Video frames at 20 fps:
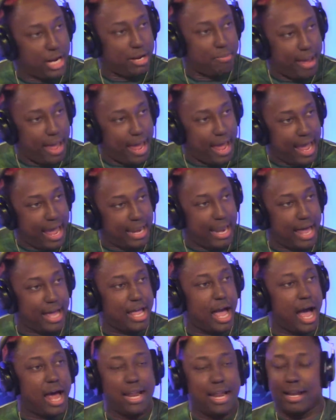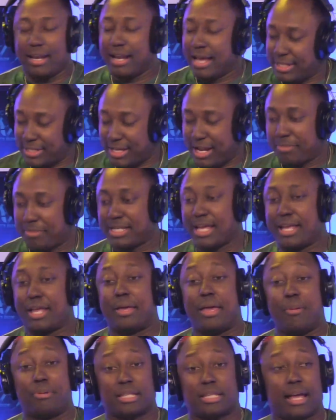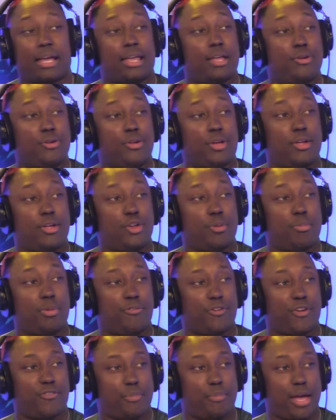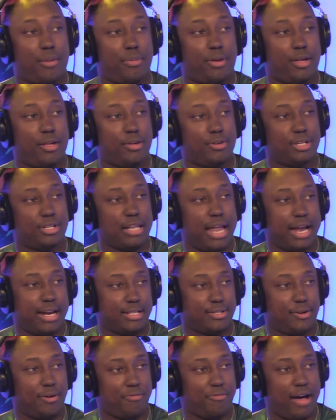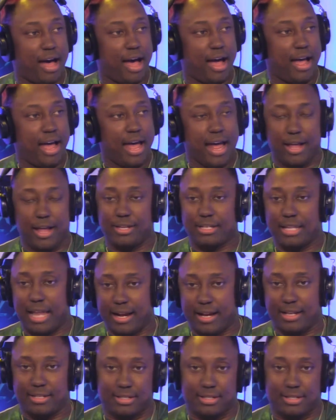man. Like, y'all need to listen. I'm telling you, he was like, "Can you do me a favor, baby? Yeah, you just light this on fire. You just light this."